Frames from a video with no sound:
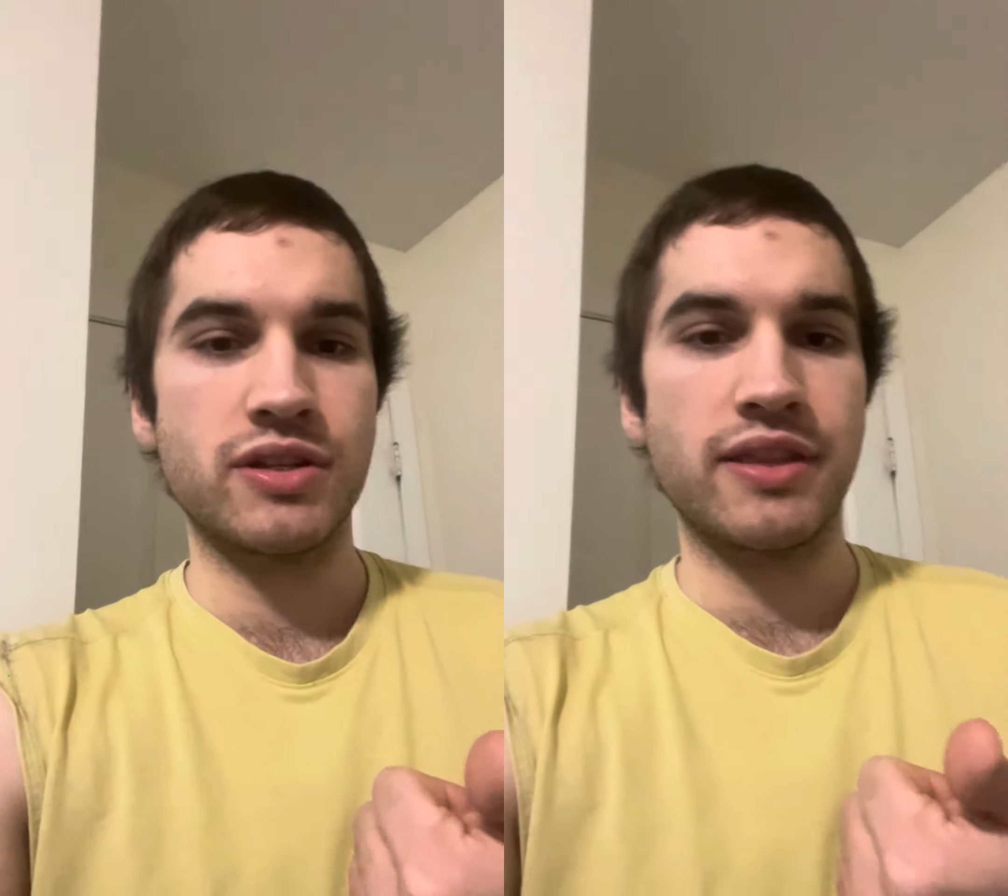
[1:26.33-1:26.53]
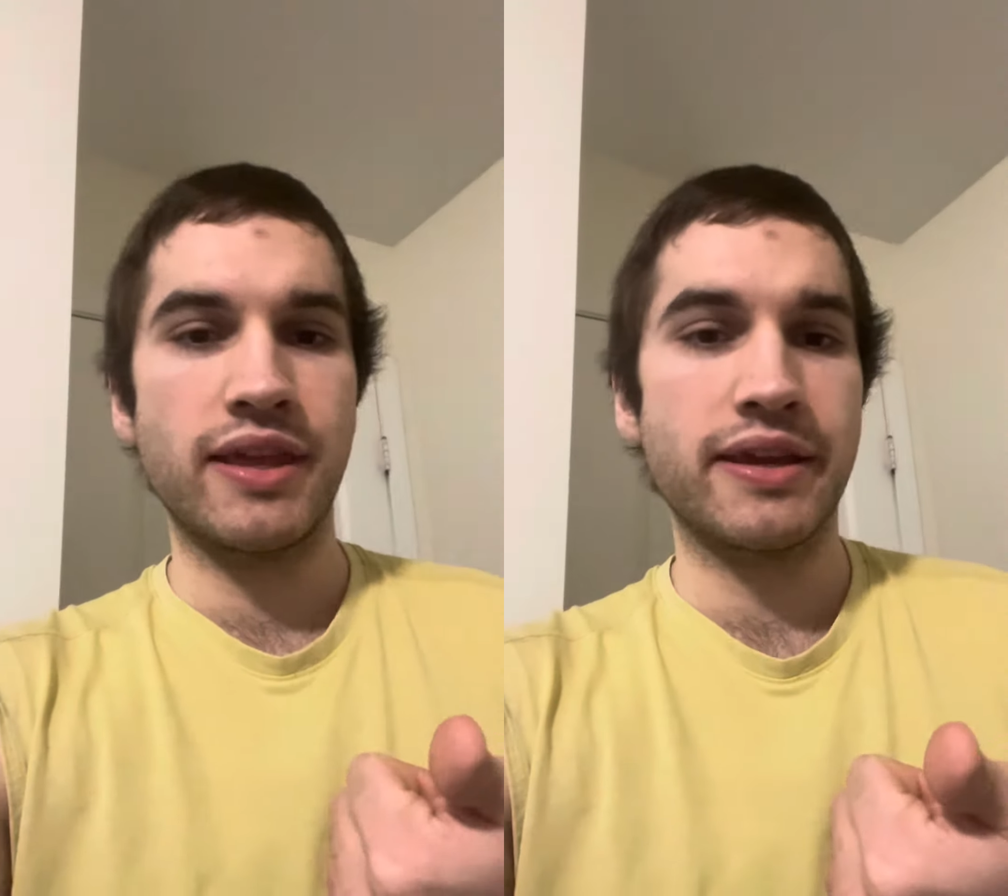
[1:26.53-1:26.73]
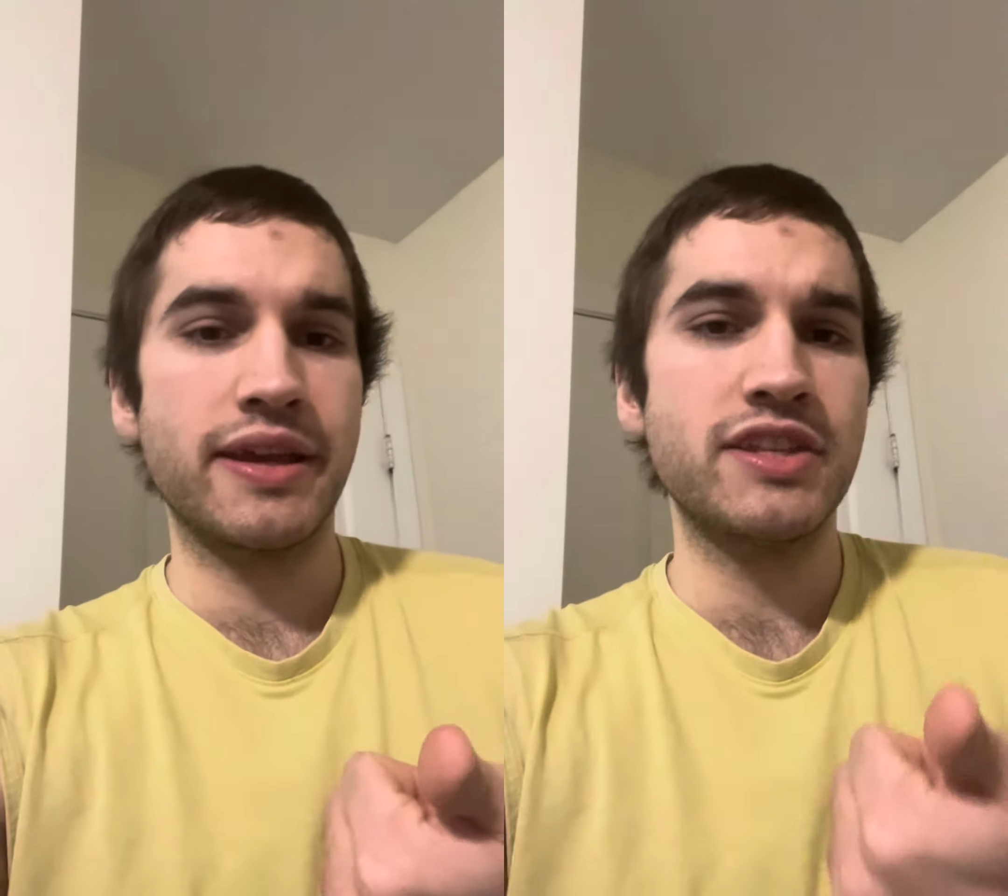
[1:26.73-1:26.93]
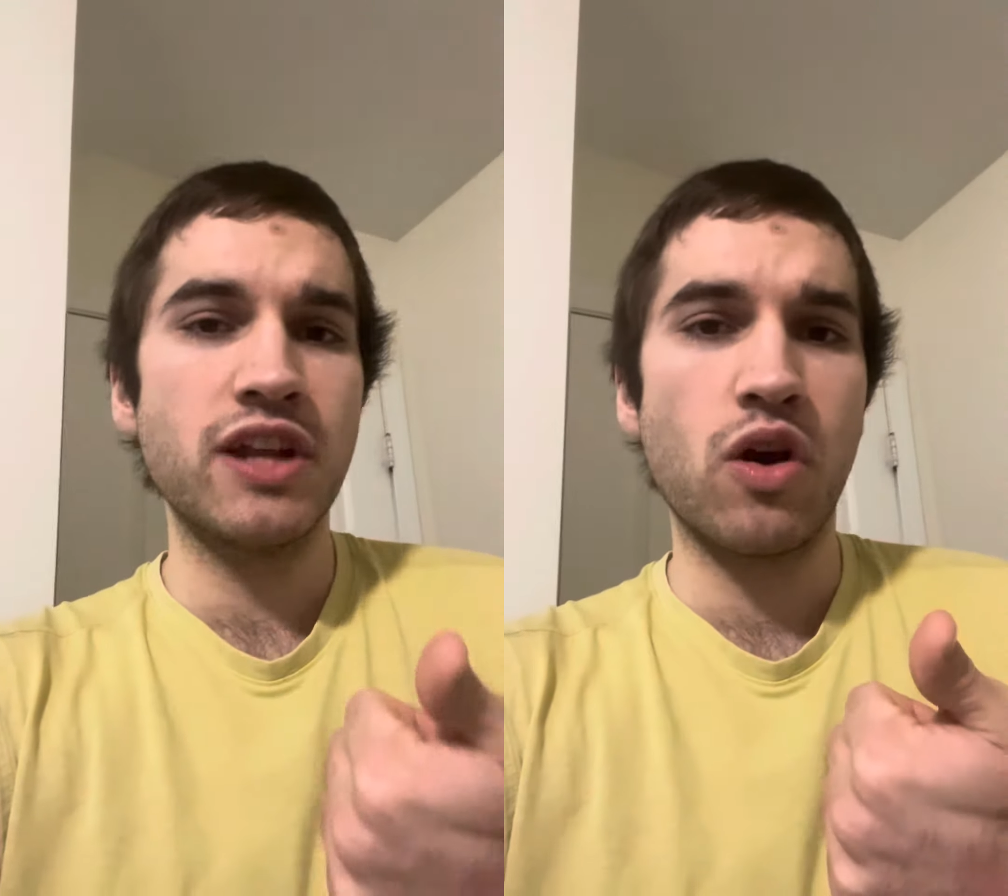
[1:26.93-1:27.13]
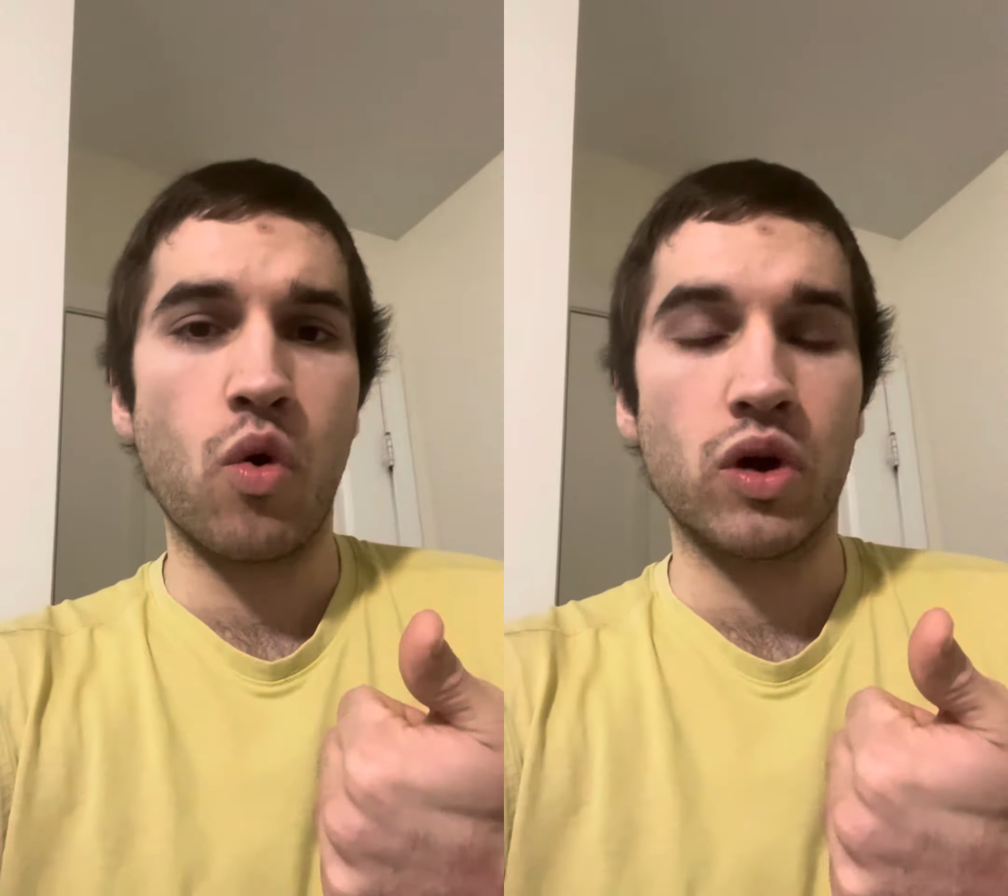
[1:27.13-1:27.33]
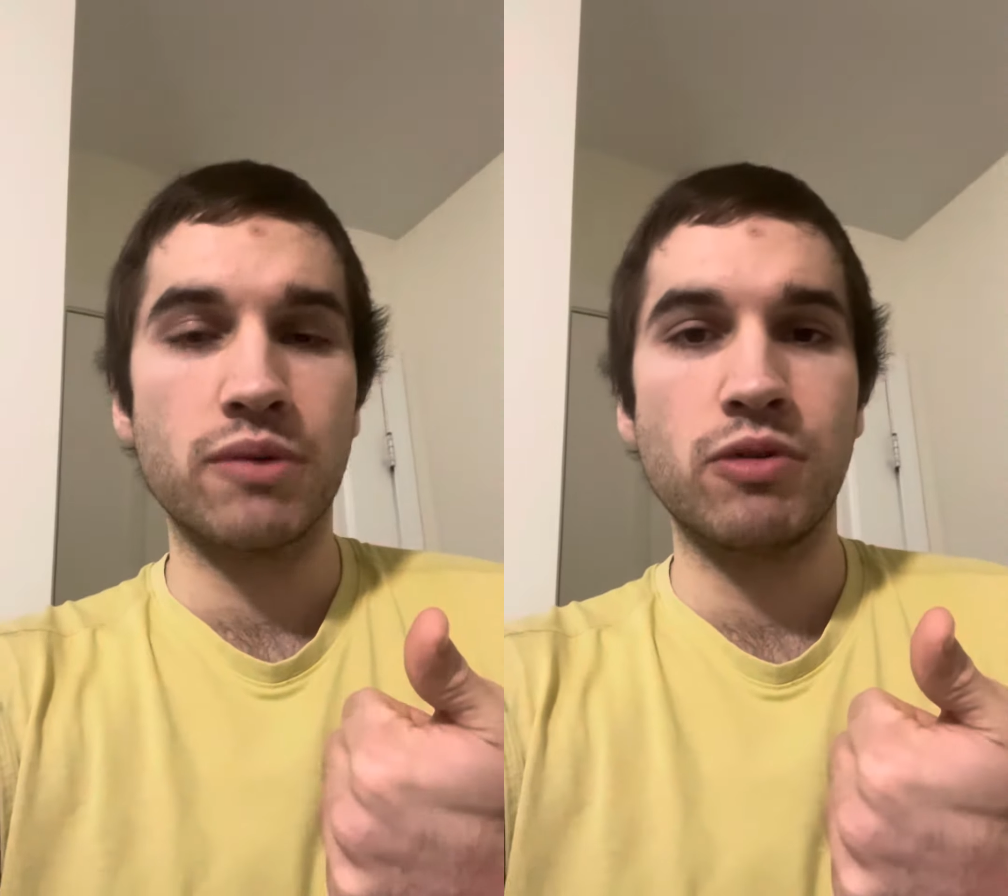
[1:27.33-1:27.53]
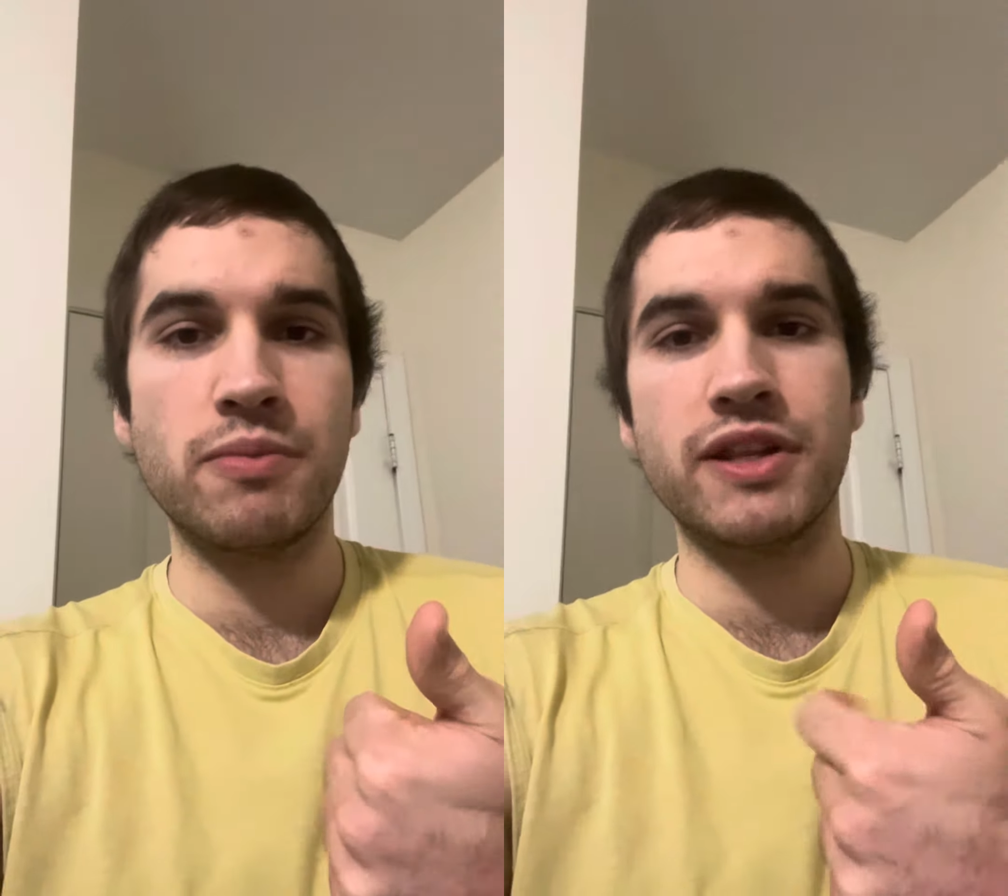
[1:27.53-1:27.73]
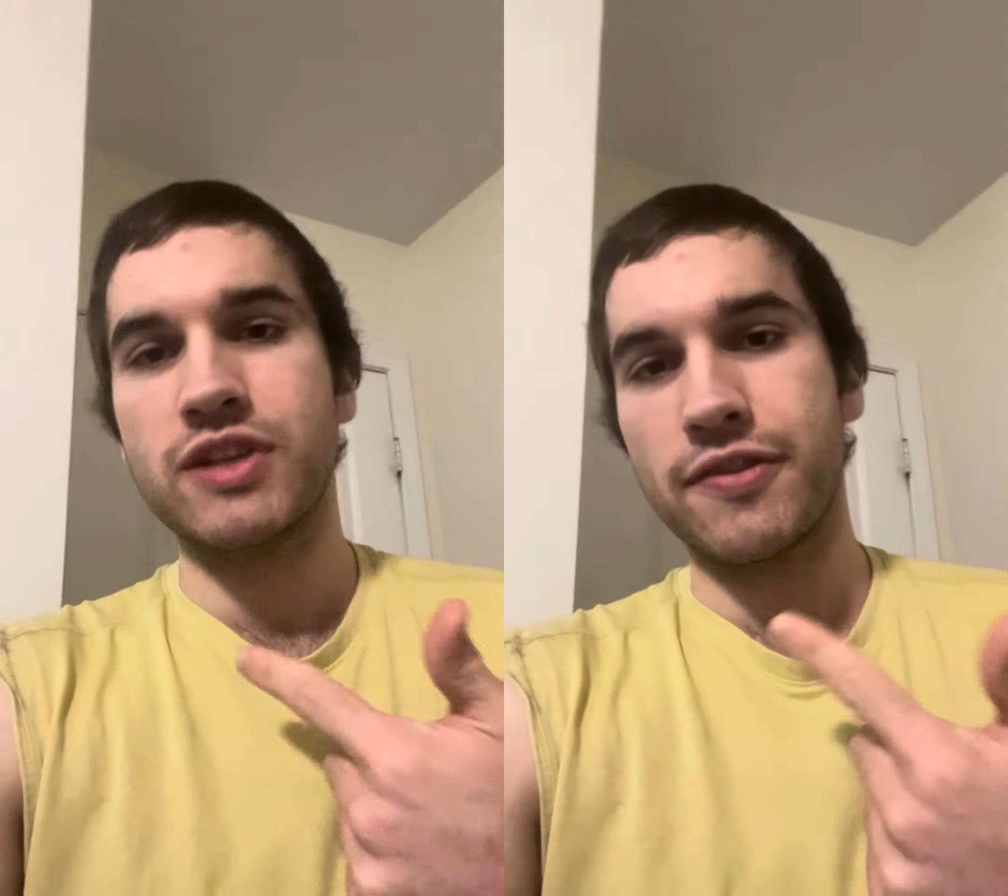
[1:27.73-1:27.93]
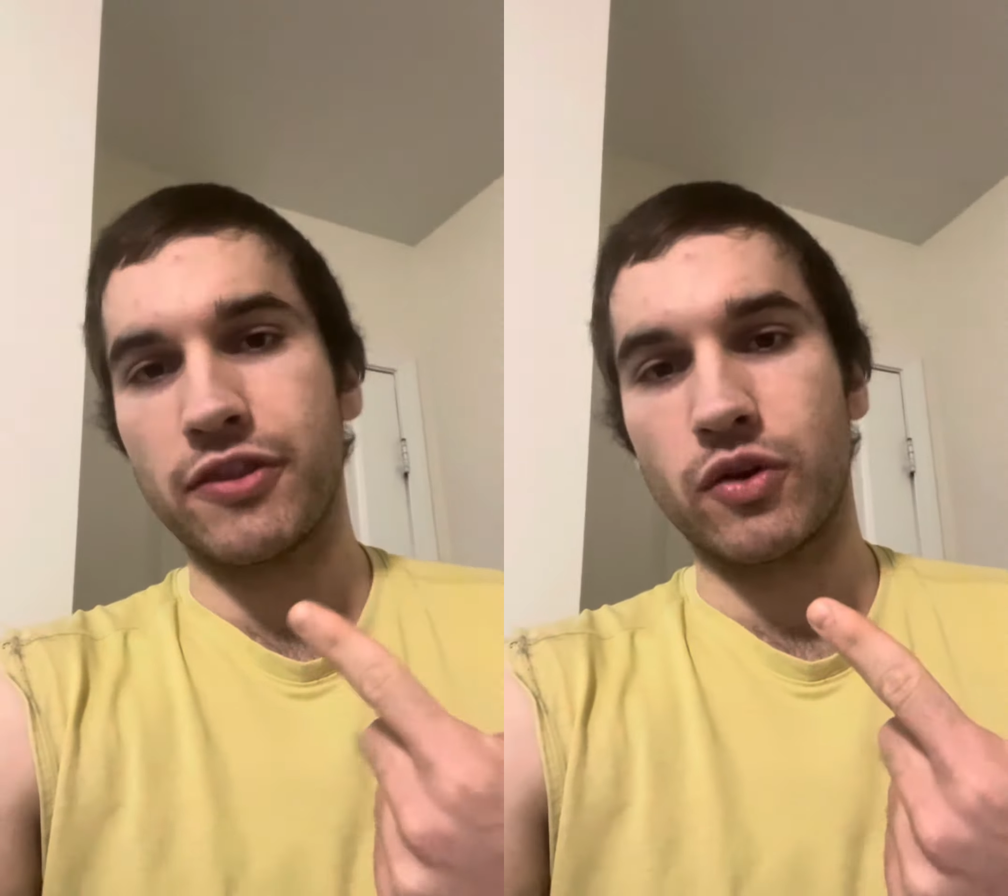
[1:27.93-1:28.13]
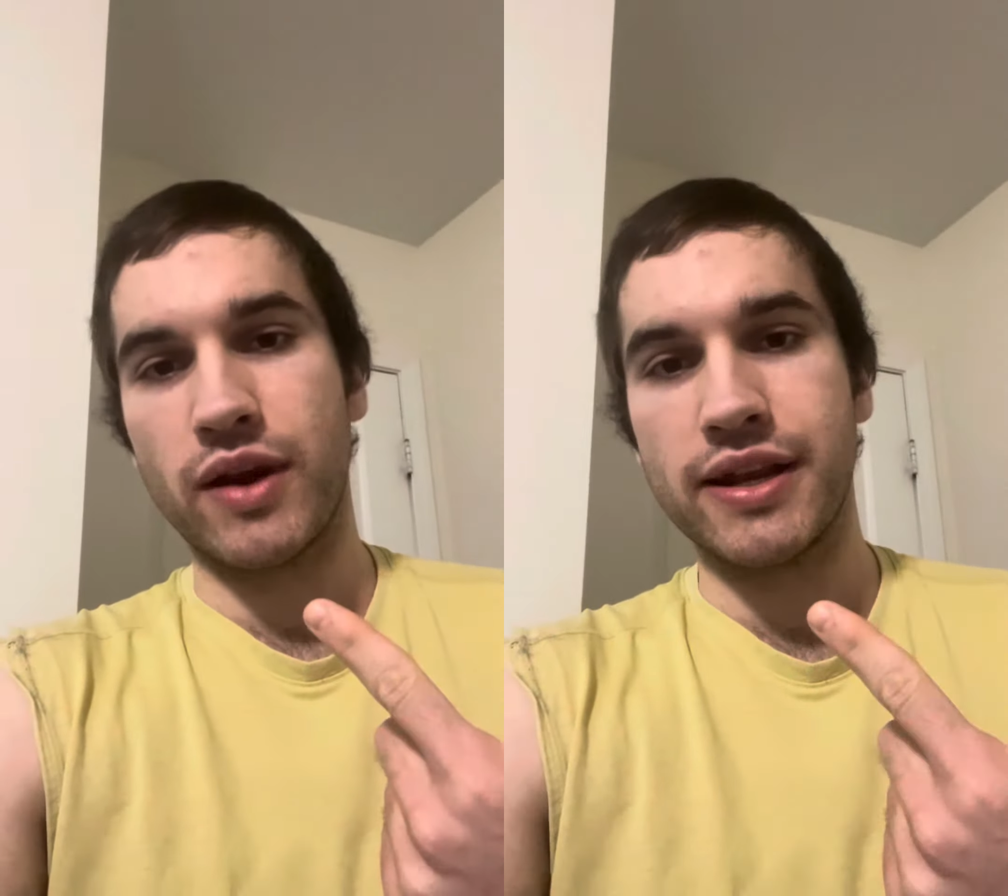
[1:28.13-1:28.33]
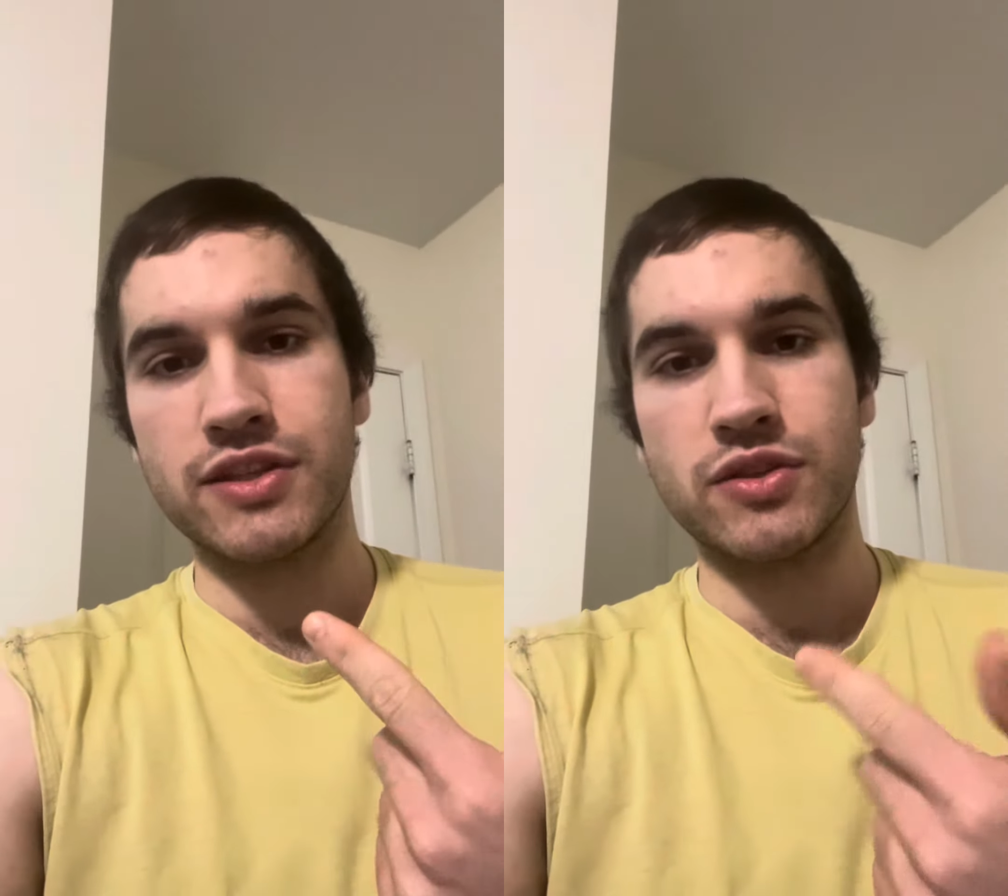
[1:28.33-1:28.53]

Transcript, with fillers: and like it's not horrible, but it's not the greatest.